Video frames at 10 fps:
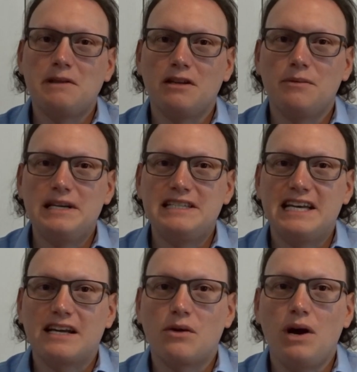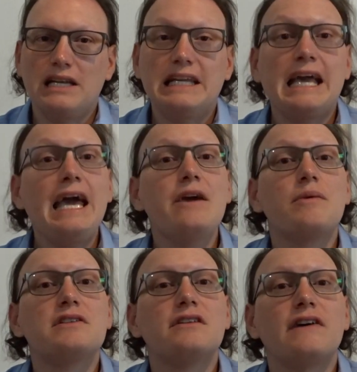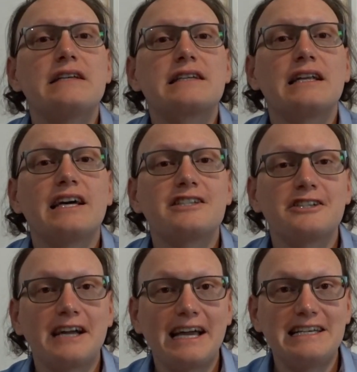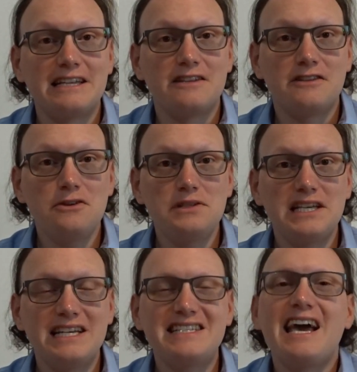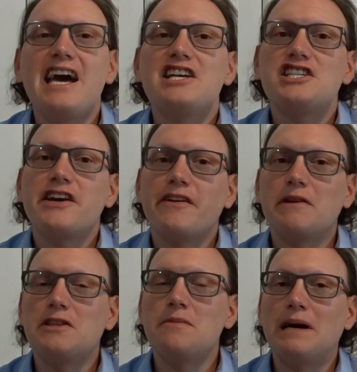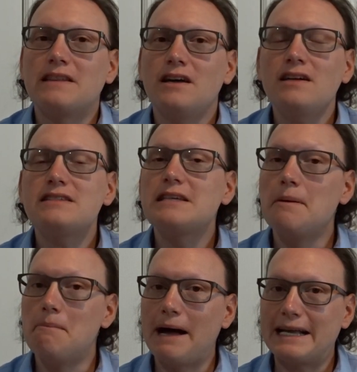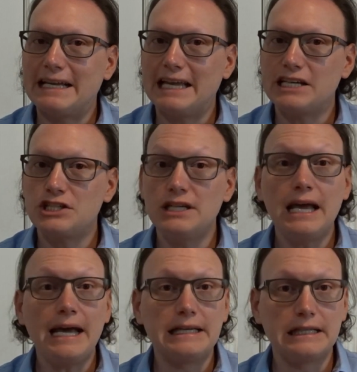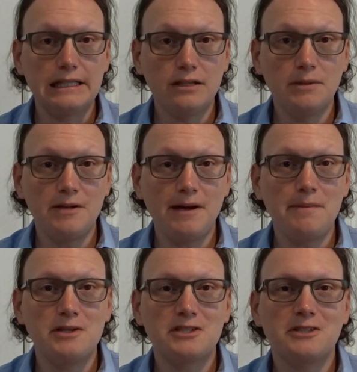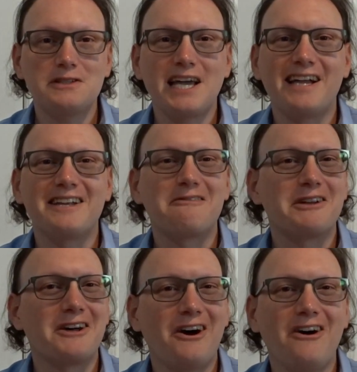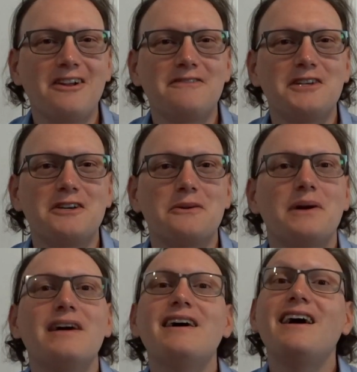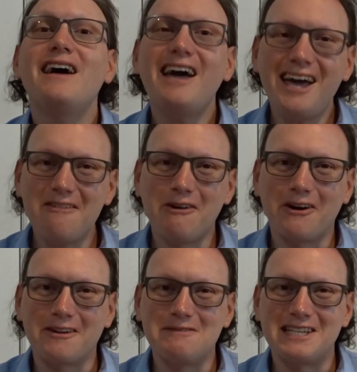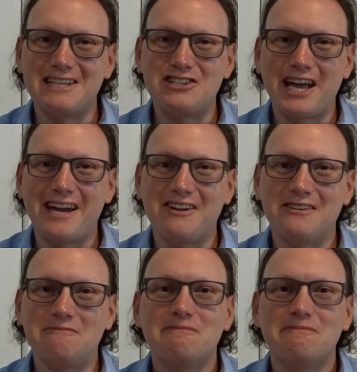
the Louisiana Quadling, a Wizard of Oz collector and enthusiast, sharing with you my thoughts, my collection, and a little bit of my musical talent with all of you, and welcome to the channel.